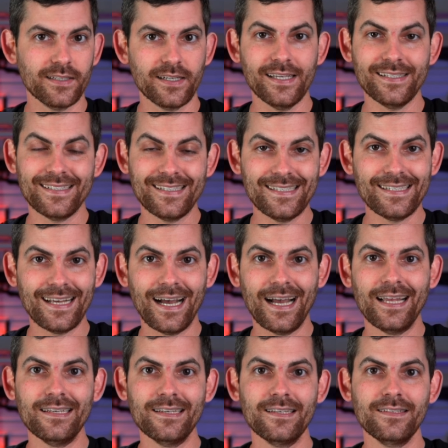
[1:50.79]
gonna is
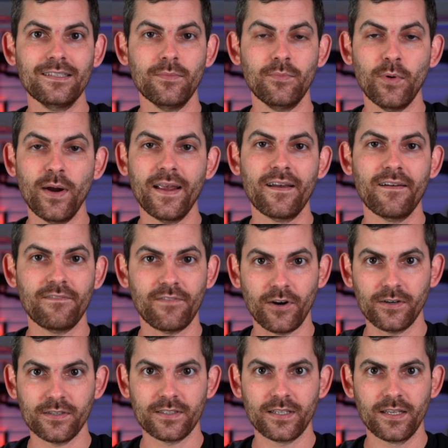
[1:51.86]
designed to break
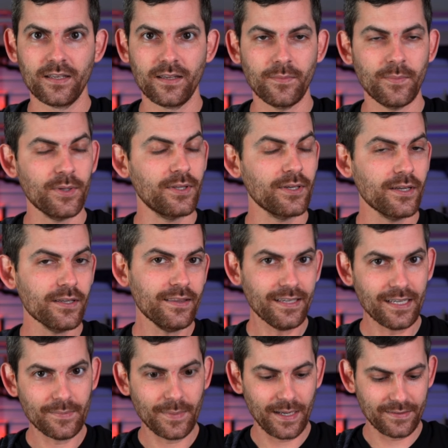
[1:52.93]
first. But the good
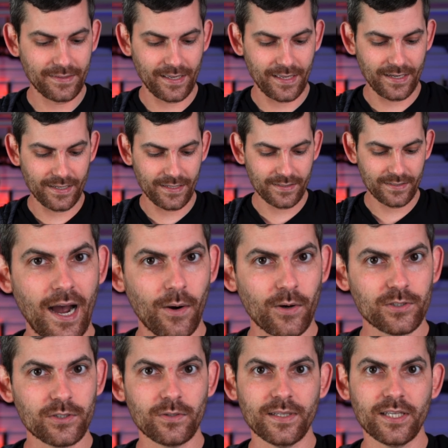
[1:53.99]
thing about that is
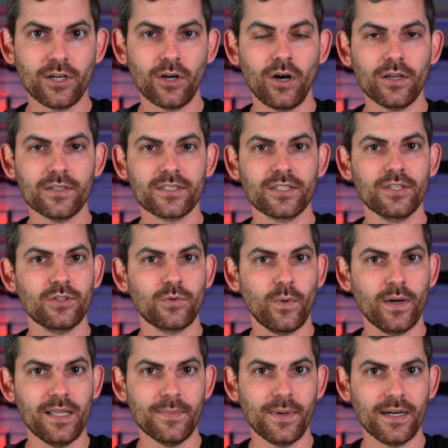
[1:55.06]
ours only costs
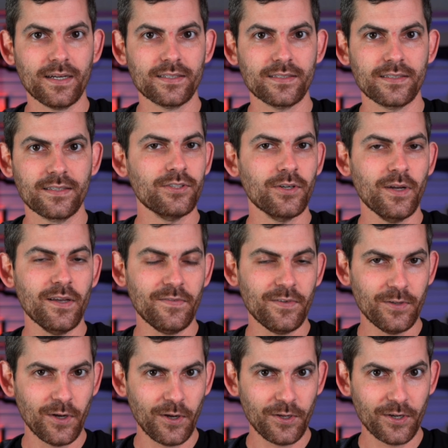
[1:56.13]
20 bucks. So if
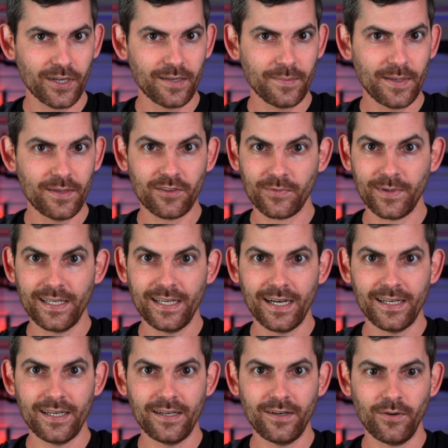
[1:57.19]
you know you're gonna be three
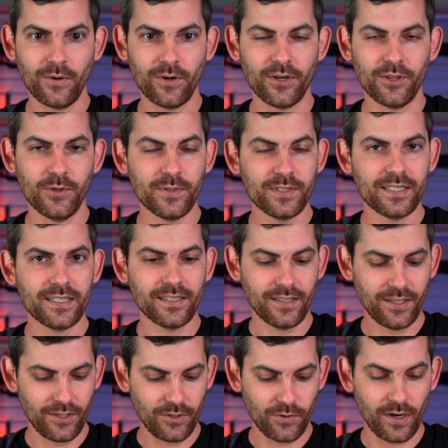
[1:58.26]
gunning or using
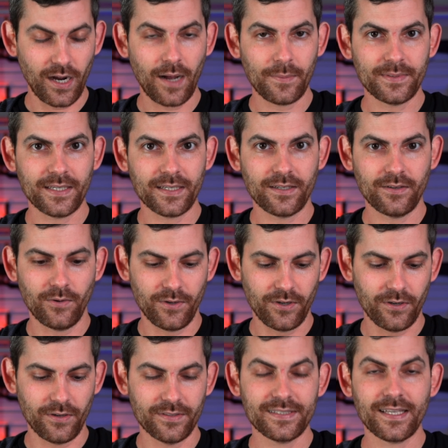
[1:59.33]
your optic or
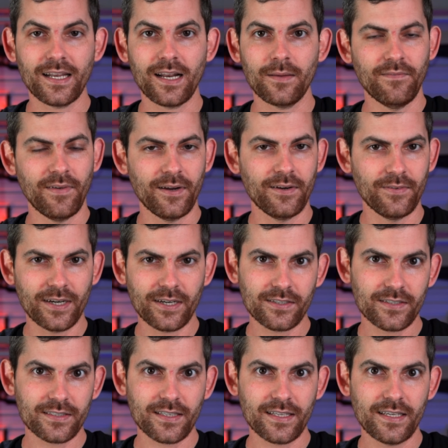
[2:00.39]
your setup very
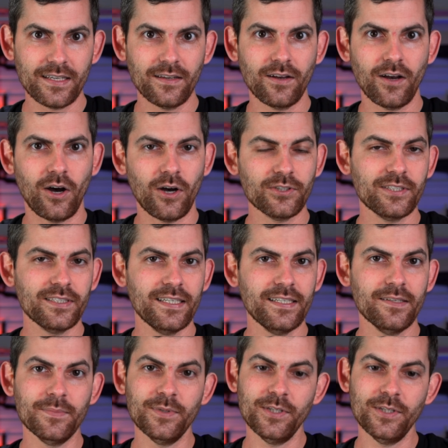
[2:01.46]
rigorously, all you need to